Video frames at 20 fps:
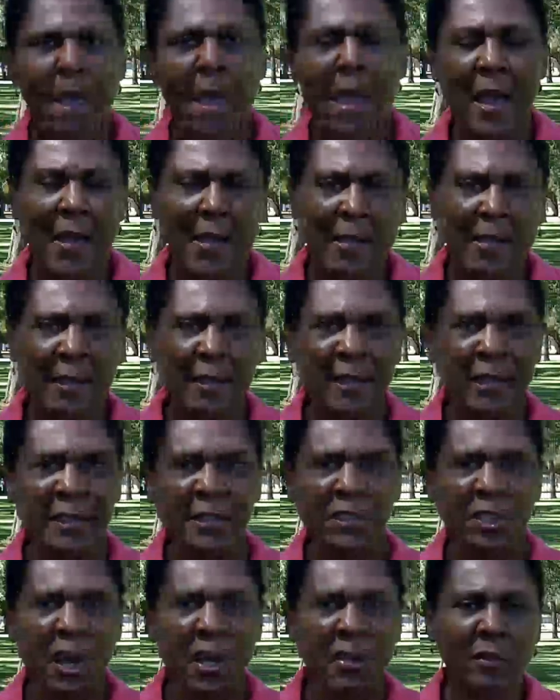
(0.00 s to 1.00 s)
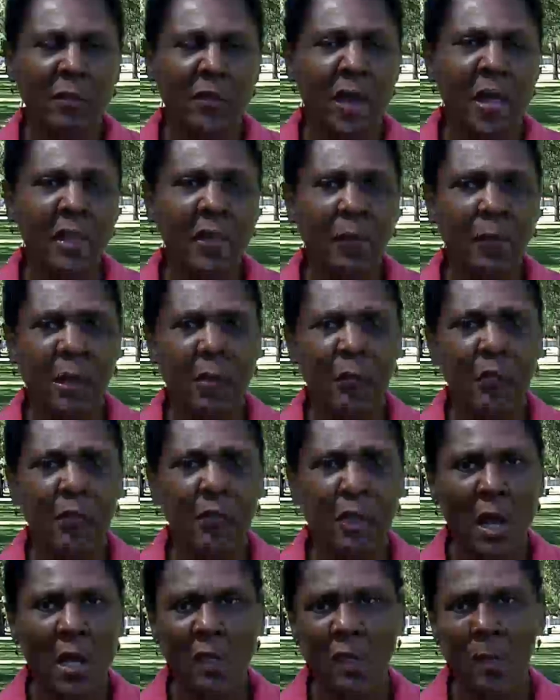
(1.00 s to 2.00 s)
Hi, it's Dr. Valerie, and we're
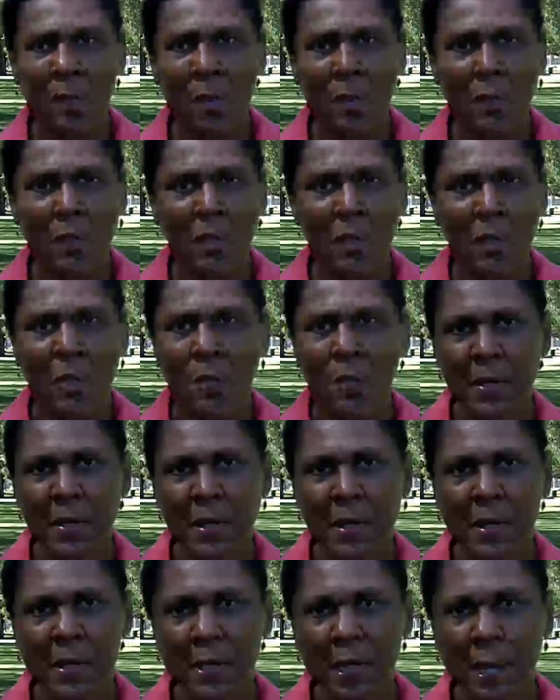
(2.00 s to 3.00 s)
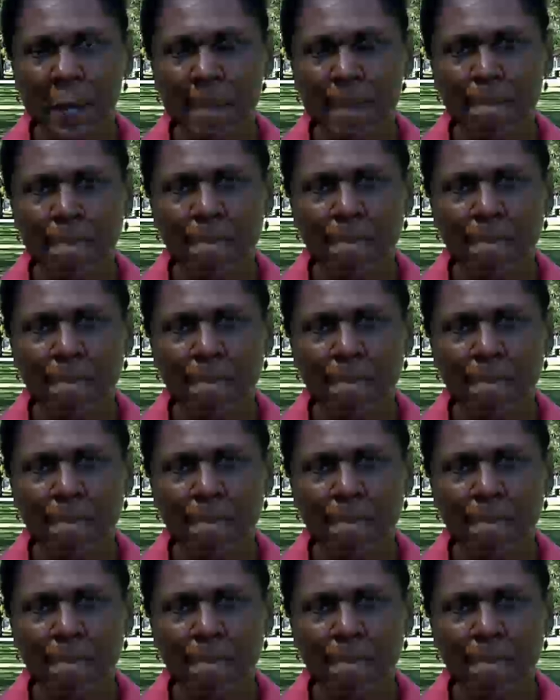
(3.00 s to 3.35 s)
talking about codependency.